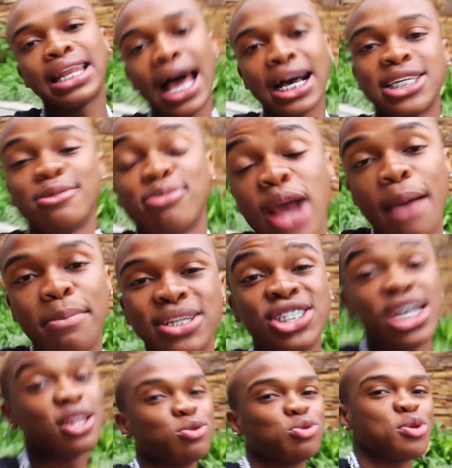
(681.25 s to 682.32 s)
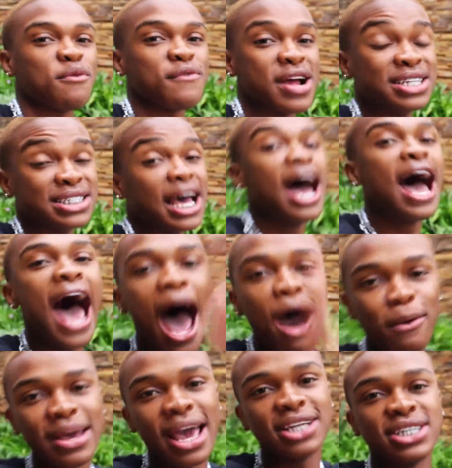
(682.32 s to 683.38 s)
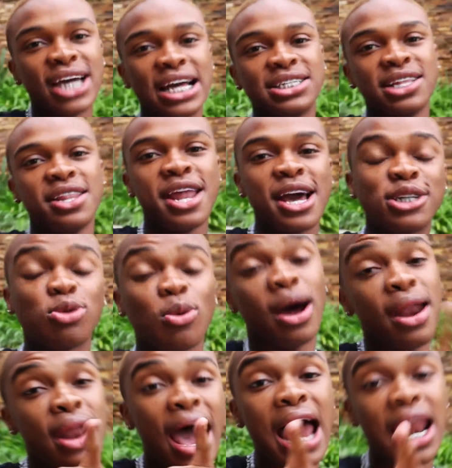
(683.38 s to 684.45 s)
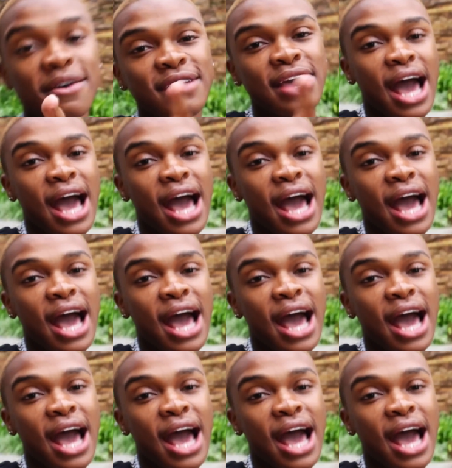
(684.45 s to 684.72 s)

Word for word: to like subscribe and share this with your friends i will catch you guys in the next one i love you